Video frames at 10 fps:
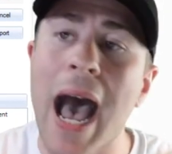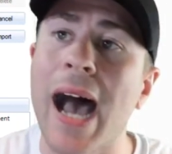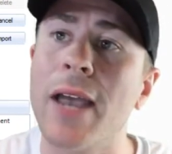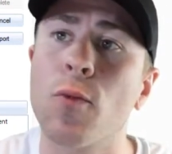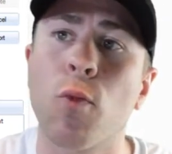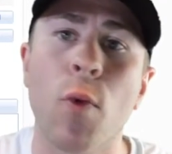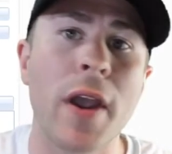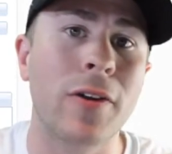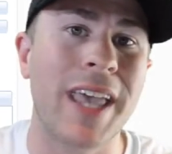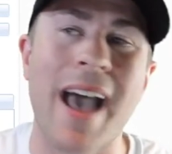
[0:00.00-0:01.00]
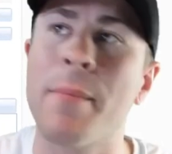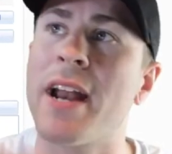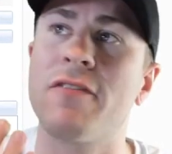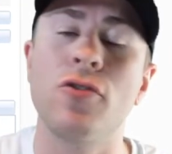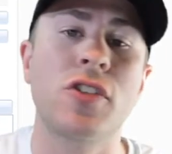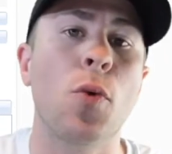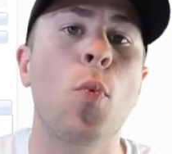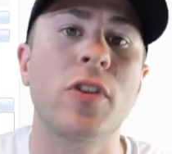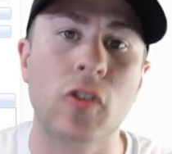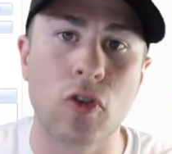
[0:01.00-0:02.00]
I might have used it
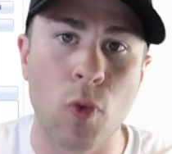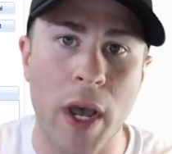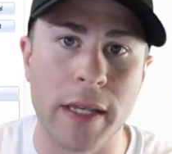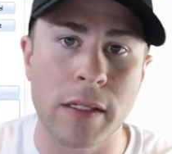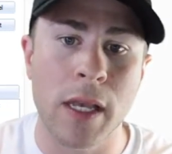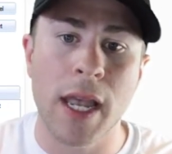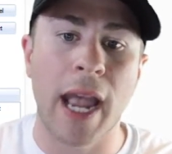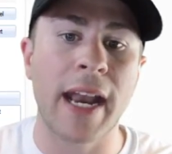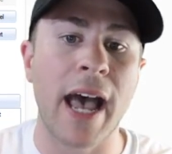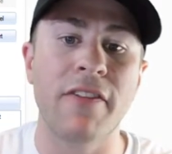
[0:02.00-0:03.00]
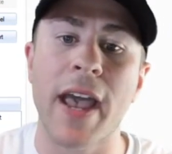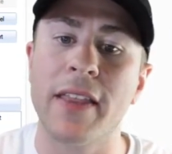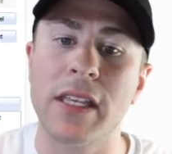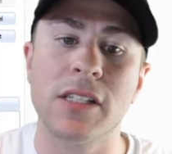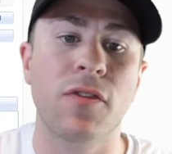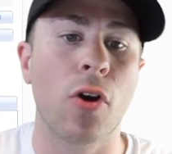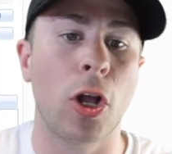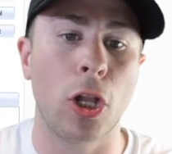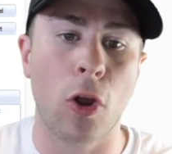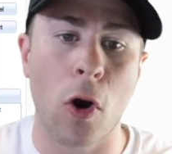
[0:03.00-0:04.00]
once or twice, and I've had this for
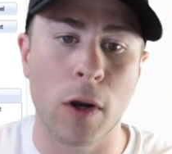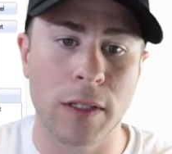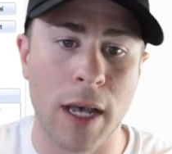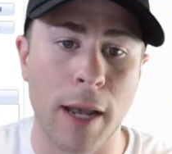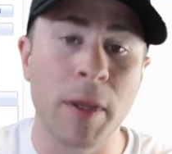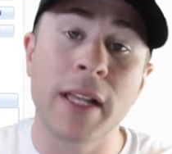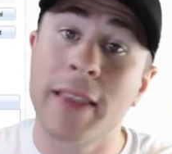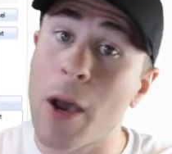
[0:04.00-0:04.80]
a long time.